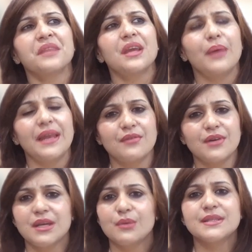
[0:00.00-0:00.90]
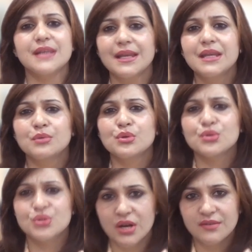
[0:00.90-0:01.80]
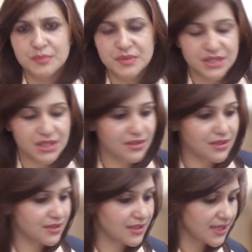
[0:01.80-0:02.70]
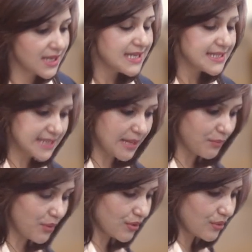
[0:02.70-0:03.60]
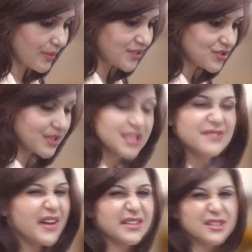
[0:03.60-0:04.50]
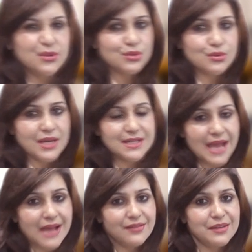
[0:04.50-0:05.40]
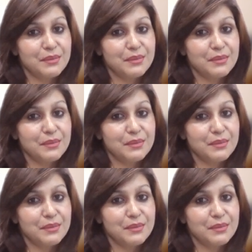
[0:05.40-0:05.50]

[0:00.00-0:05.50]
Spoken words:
whenever he was unable to solve a particular sum or a question, his father used to get angry.